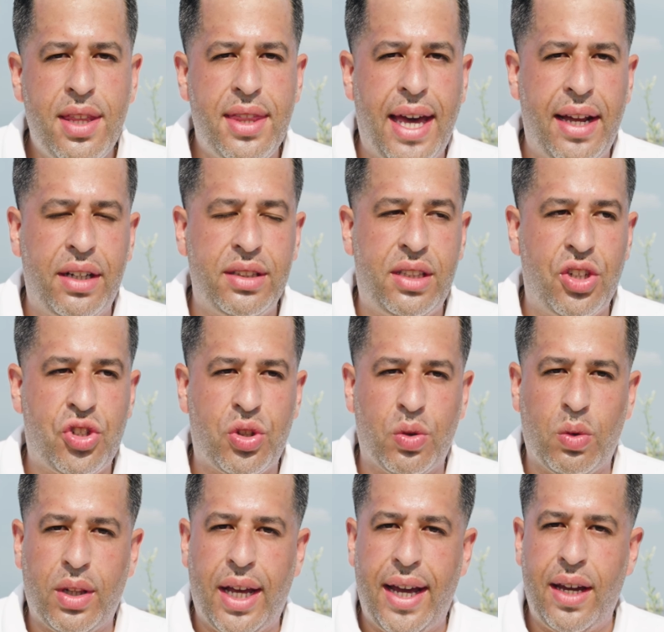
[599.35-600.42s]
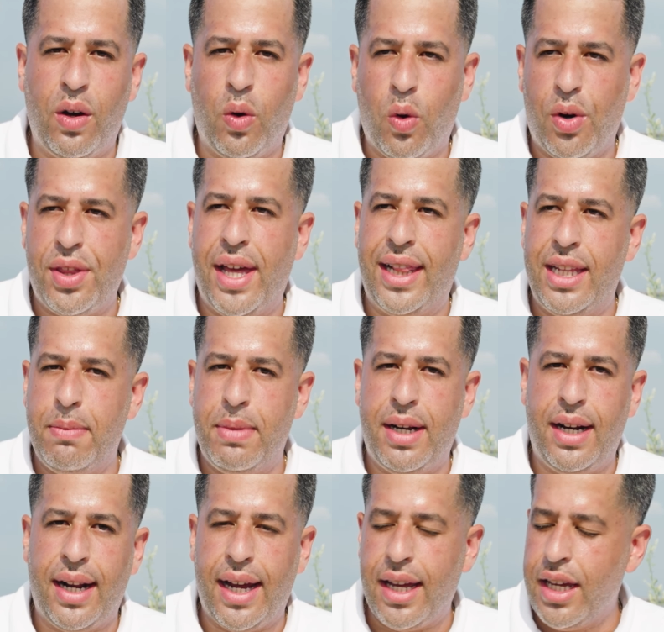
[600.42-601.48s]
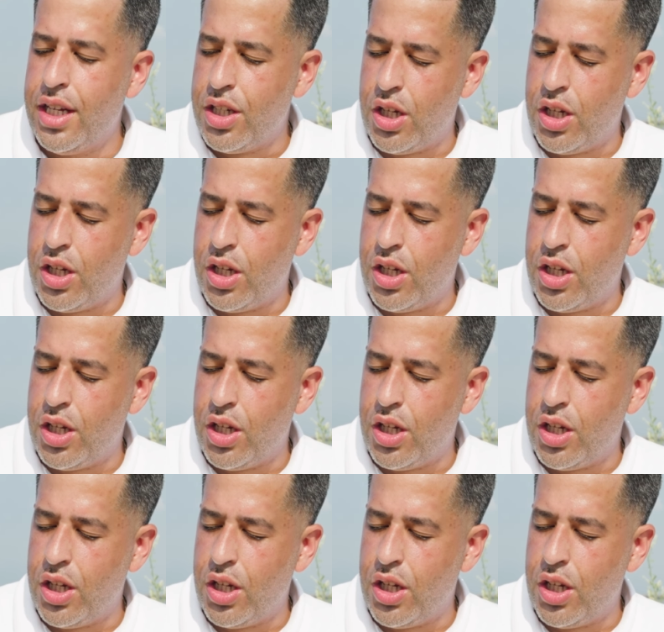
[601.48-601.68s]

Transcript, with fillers: that additional light or that limited light.